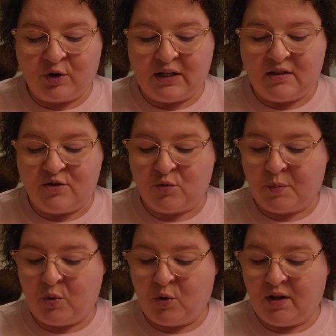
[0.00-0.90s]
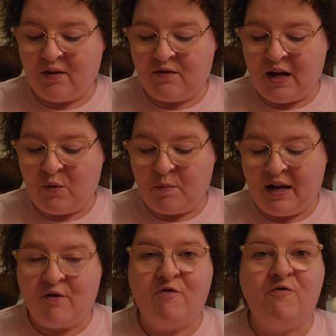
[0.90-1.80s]
friends reporting that they were
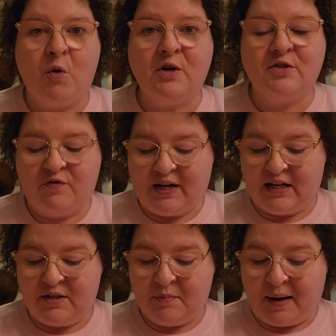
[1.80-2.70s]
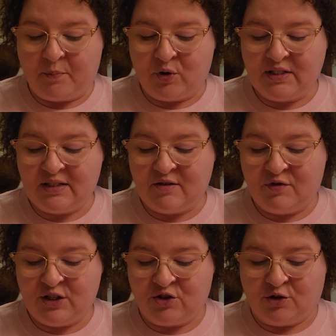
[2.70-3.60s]
being force-fed by prison
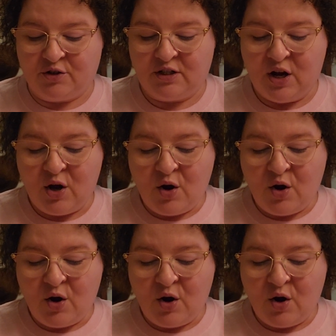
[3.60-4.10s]
officials